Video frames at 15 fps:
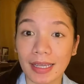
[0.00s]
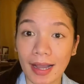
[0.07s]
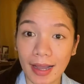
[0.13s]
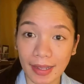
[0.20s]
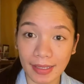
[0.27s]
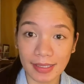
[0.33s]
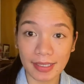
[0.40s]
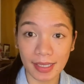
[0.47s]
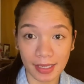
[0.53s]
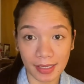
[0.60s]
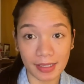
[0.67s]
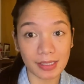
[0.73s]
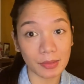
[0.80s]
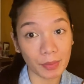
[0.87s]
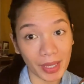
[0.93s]
guys,
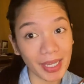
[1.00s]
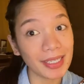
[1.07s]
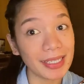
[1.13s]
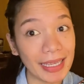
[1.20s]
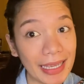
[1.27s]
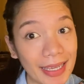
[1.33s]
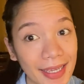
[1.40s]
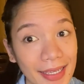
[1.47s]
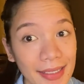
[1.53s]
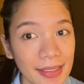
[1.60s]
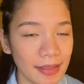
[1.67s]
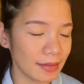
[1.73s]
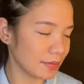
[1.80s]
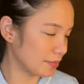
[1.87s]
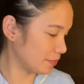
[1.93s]
is made in
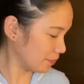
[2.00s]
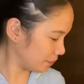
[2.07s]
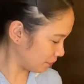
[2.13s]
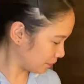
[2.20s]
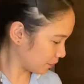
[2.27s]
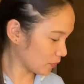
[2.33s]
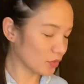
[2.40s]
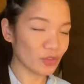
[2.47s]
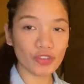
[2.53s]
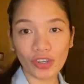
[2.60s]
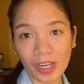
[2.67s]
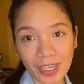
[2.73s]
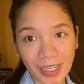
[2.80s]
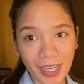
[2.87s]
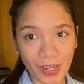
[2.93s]

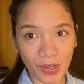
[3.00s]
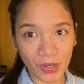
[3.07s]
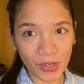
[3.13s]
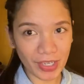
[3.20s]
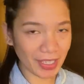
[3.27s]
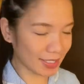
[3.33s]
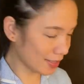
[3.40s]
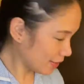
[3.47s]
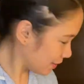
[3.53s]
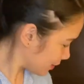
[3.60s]
China oil.